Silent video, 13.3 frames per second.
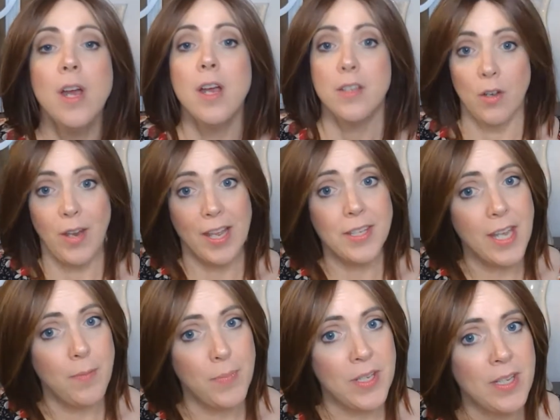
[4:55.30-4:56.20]
So let's
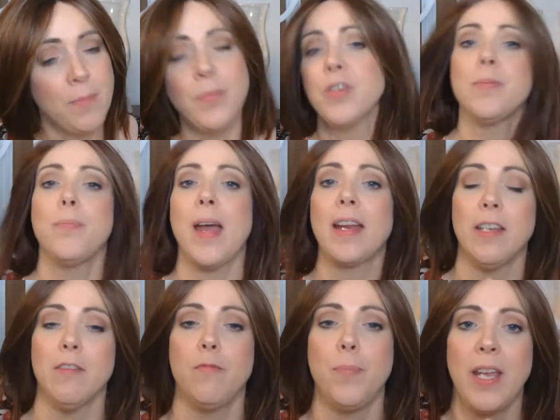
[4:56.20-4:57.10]
keep this in
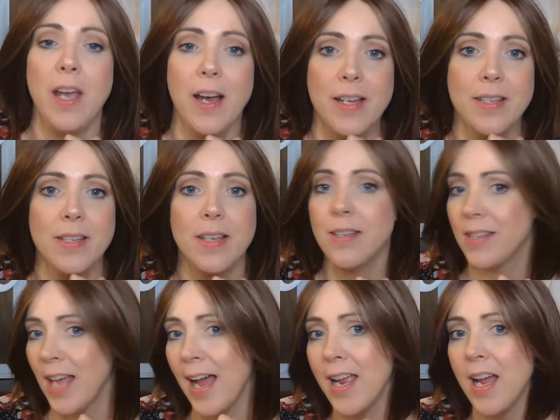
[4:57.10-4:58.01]
perspective because
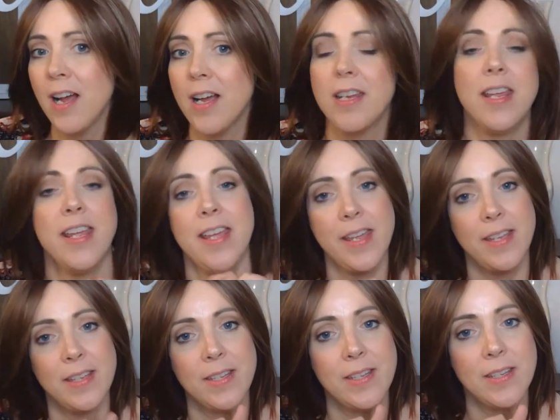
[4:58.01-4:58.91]
Zion
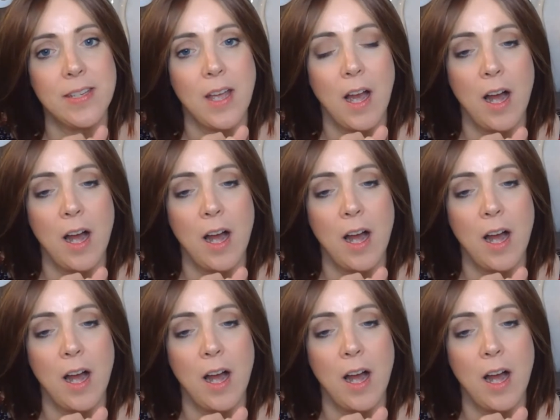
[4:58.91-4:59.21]
is,